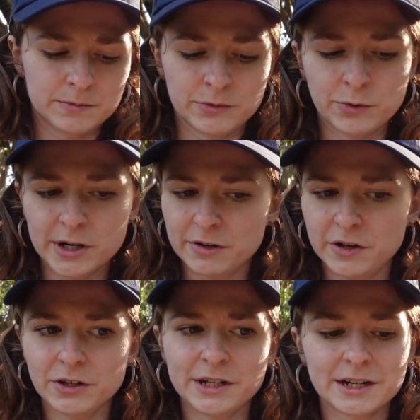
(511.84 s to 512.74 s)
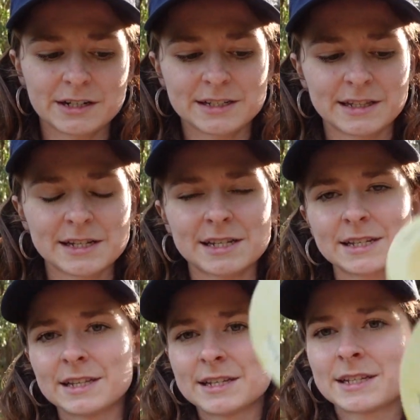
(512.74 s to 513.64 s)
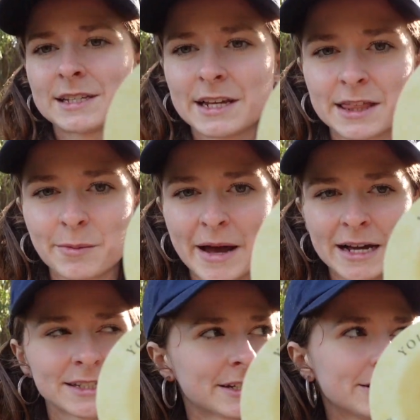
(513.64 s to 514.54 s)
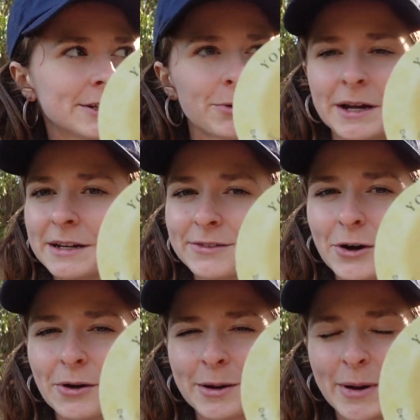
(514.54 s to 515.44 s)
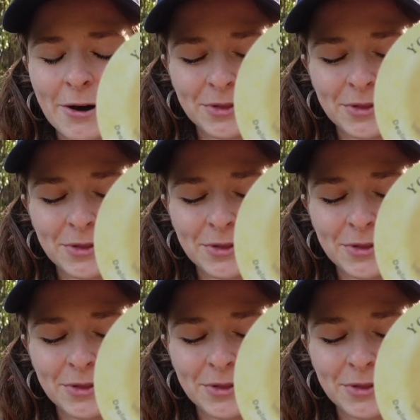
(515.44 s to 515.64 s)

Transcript: What I feel here is this is like the masculine way of going about